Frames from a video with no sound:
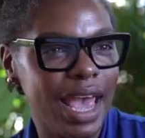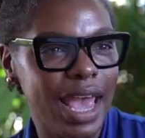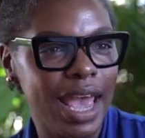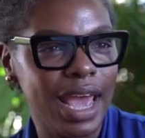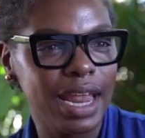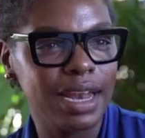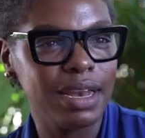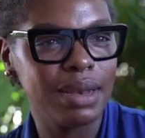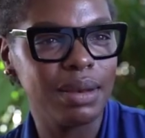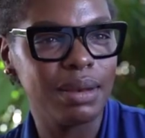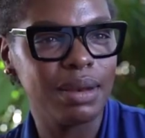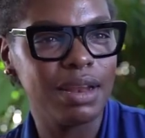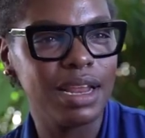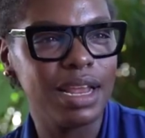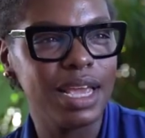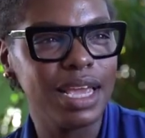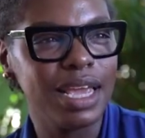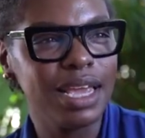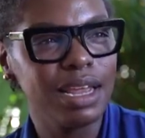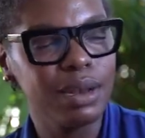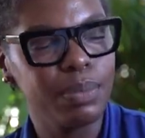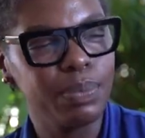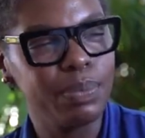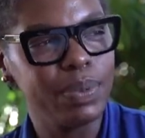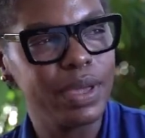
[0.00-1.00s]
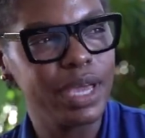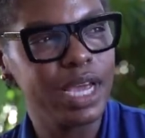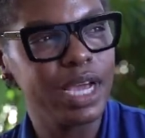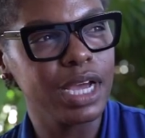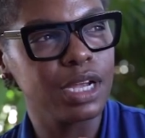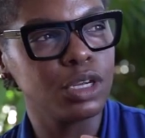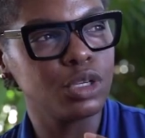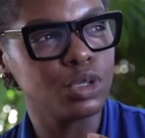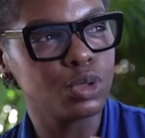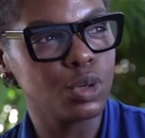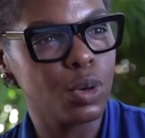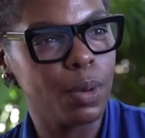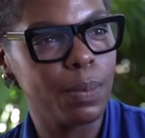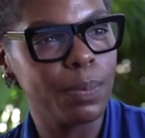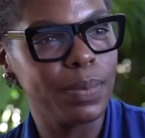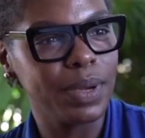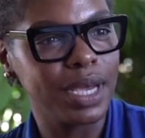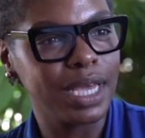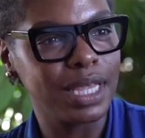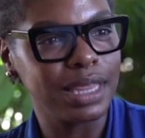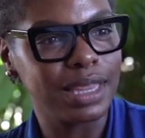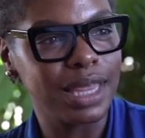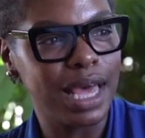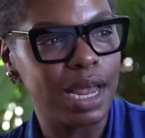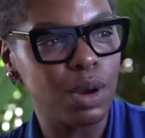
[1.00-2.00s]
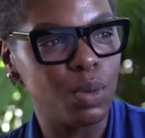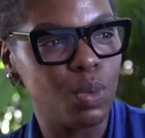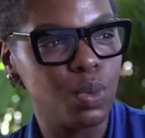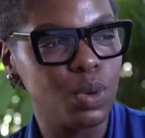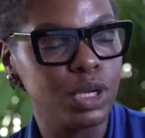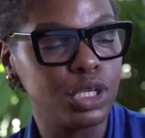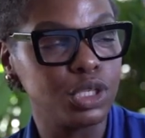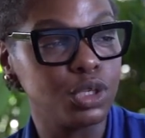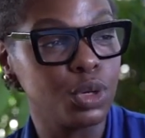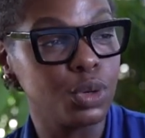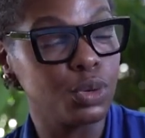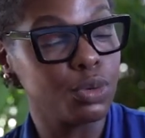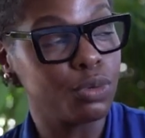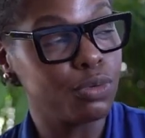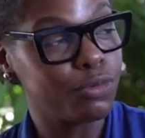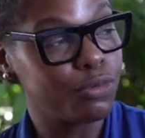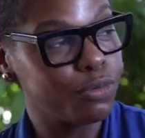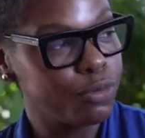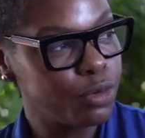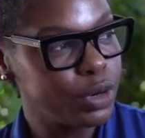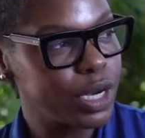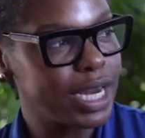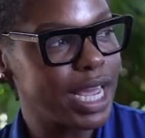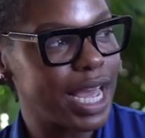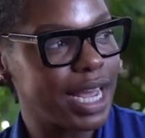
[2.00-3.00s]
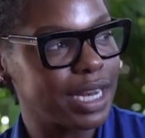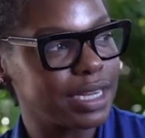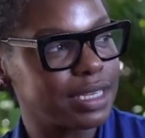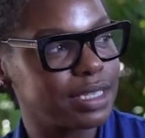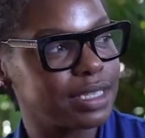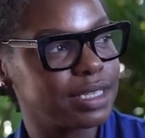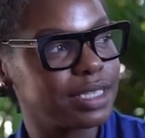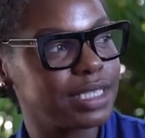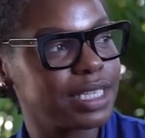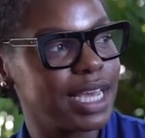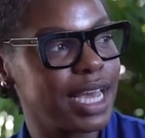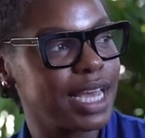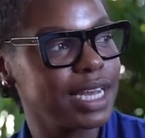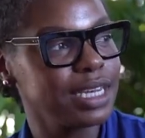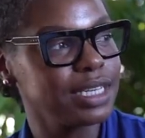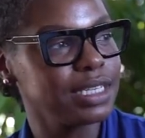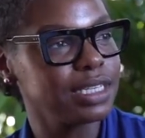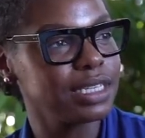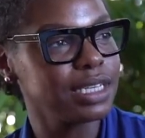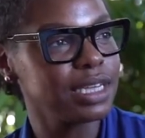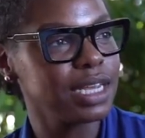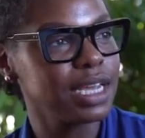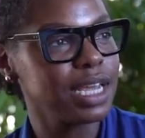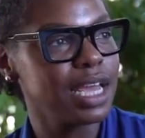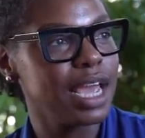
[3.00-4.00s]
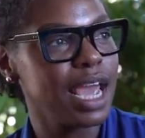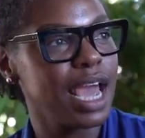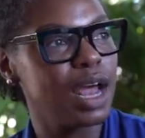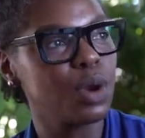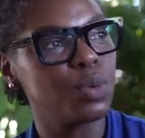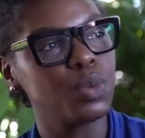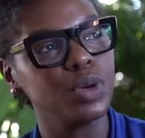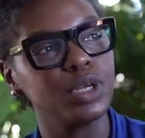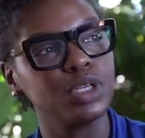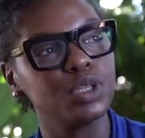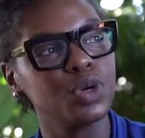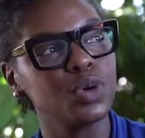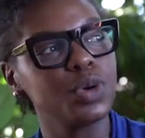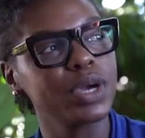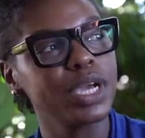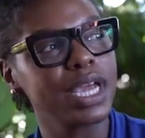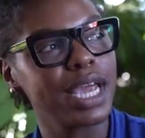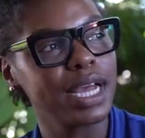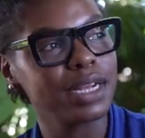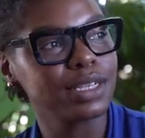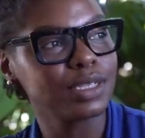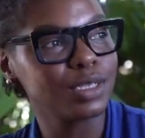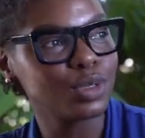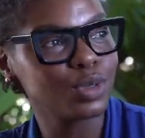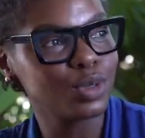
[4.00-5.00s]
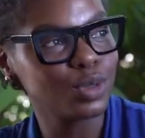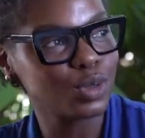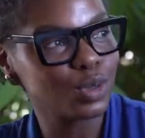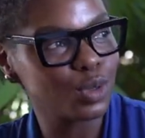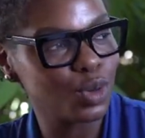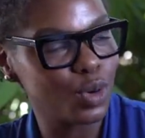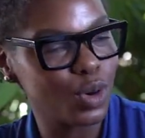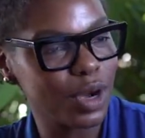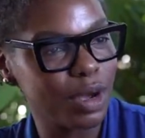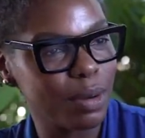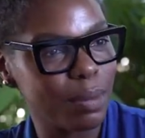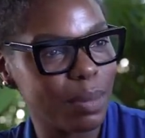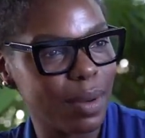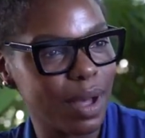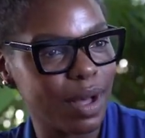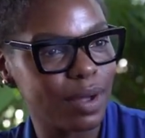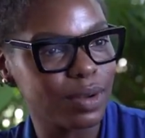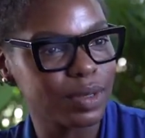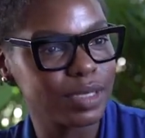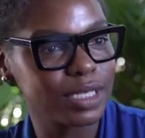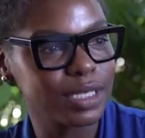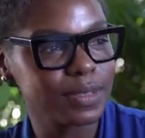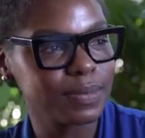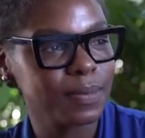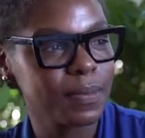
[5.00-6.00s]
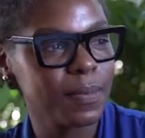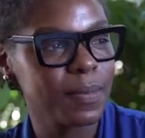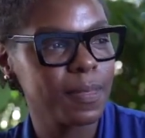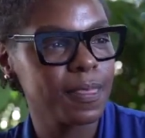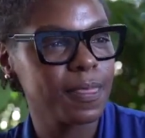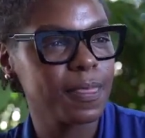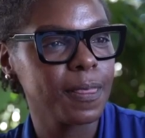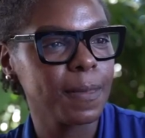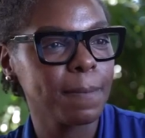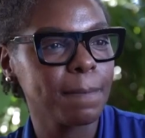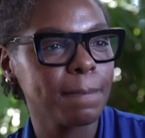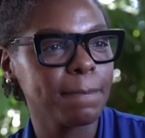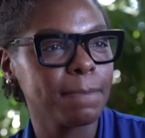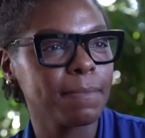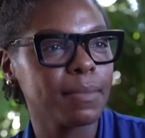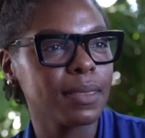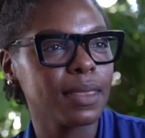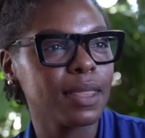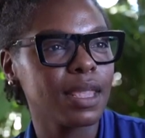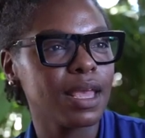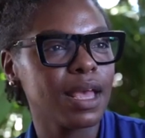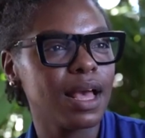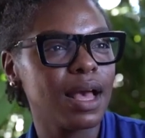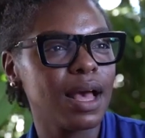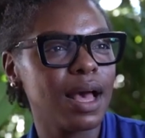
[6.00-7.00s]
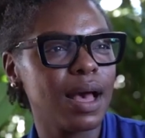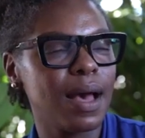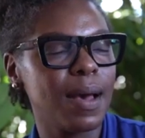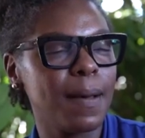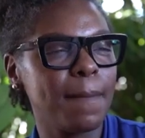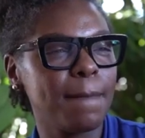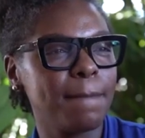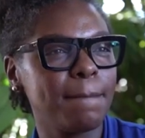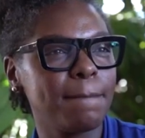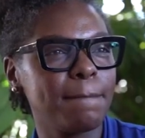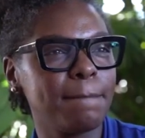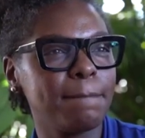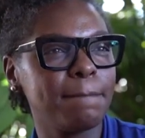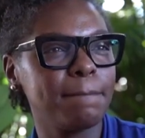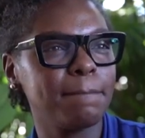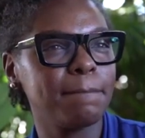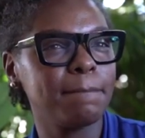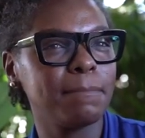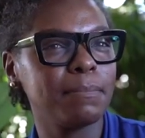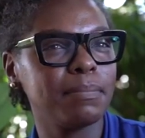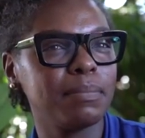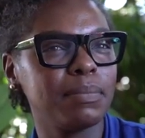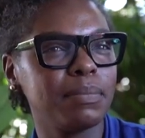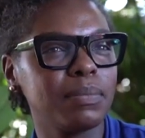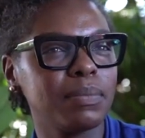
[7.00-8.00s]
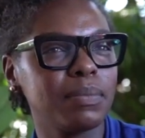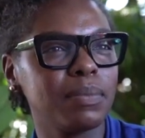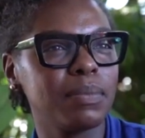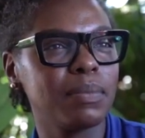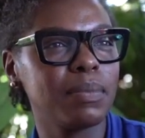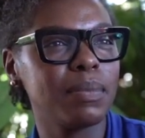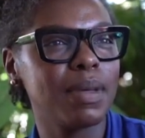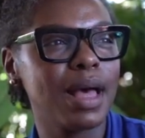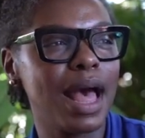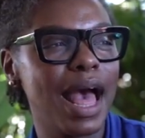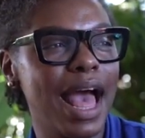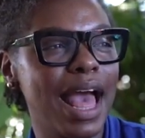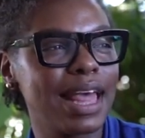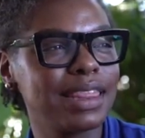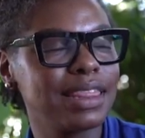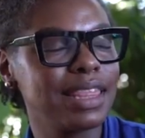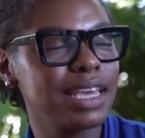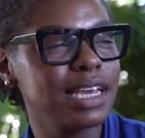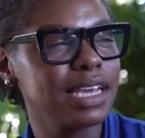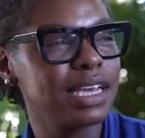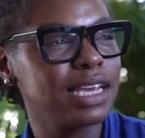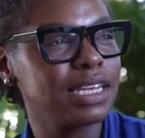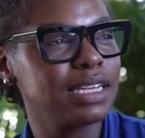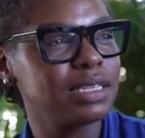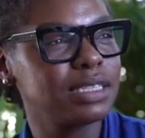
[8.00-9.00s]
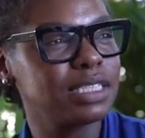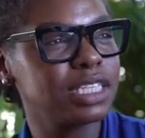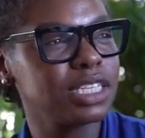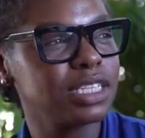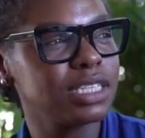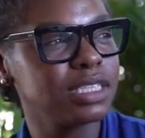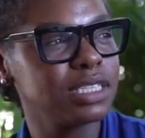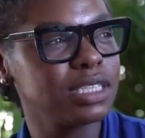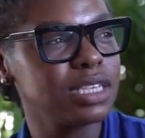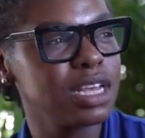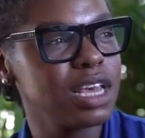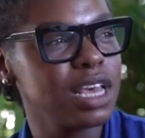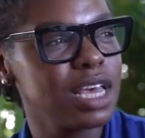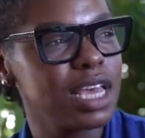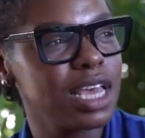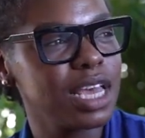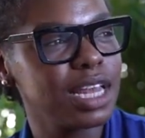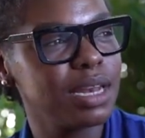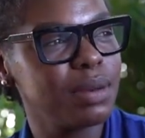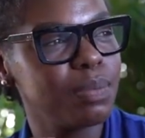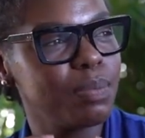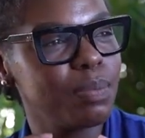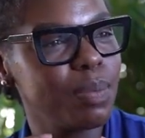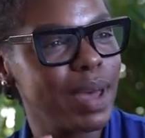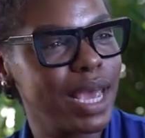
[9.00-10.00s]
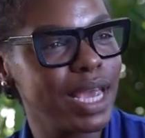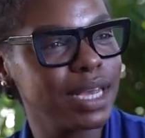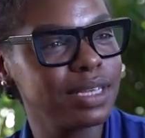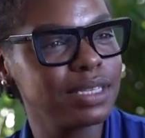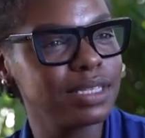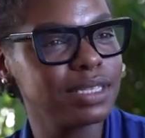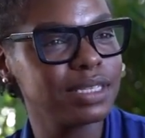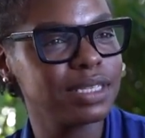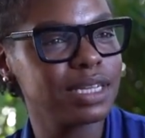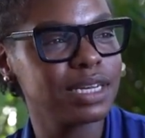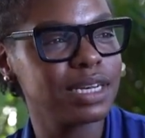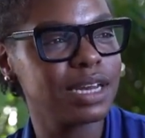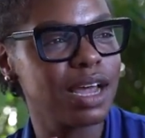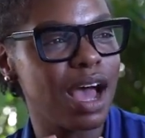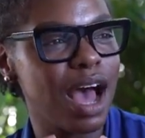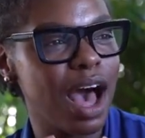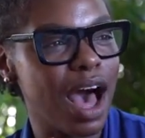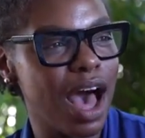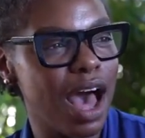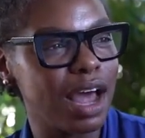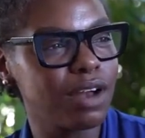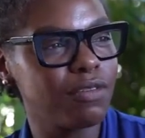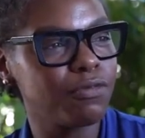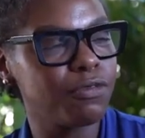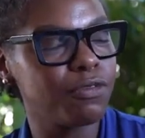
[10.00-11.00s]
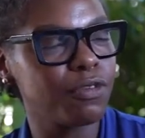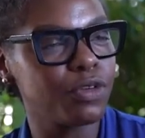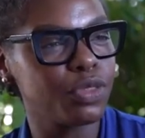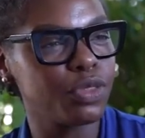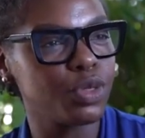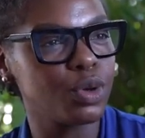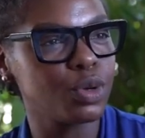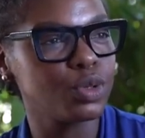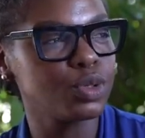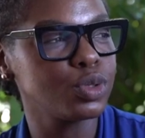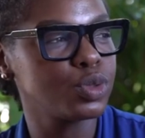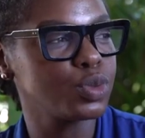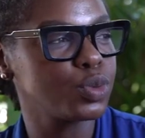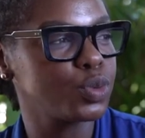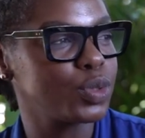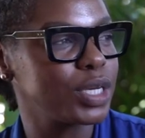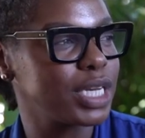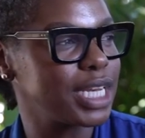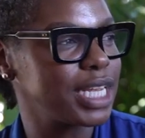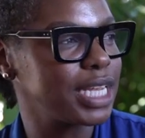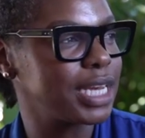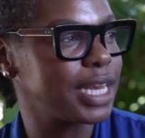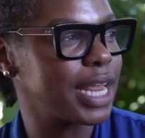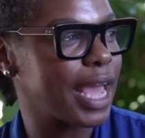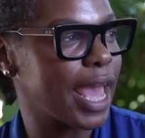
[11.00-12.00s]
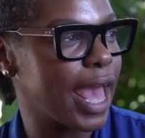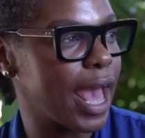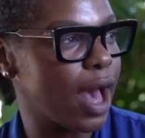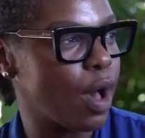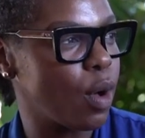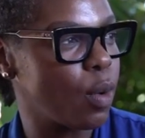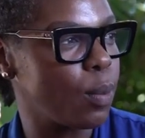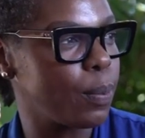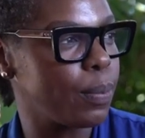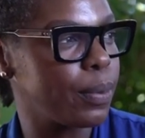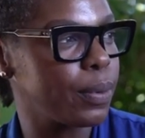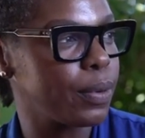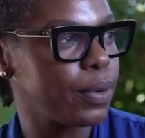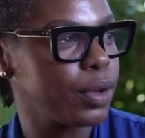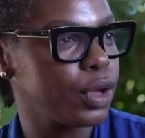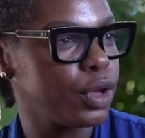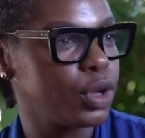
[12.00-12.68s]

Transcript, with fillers: And it being a topic that we don't fully understand and we don't get to talk about, mm. um, I think it just it makes it hard for those who need help